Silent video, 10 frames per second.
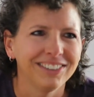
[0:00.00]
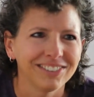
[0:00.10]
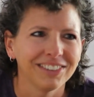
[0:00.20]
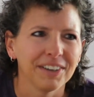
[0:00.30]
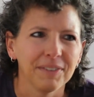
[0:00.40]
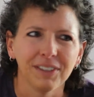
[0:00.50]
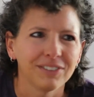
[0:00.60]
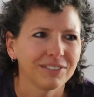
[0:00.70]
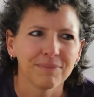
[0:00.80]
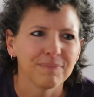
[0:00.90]
it's
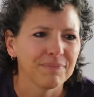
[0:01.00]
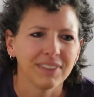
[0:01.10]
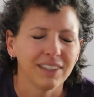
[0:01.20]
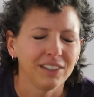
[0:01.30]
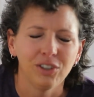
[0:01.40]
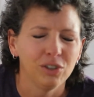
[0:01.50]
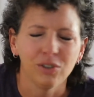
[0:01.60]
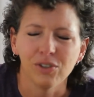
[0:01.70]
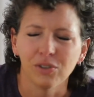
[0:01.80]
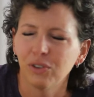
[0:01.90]

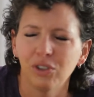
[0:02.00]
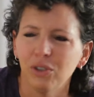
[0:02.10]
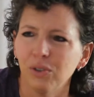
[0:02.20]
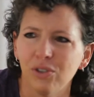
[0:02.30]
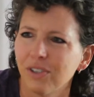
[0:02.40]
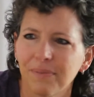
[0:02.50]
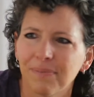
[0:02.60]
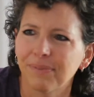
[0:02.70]
huge. It was huge.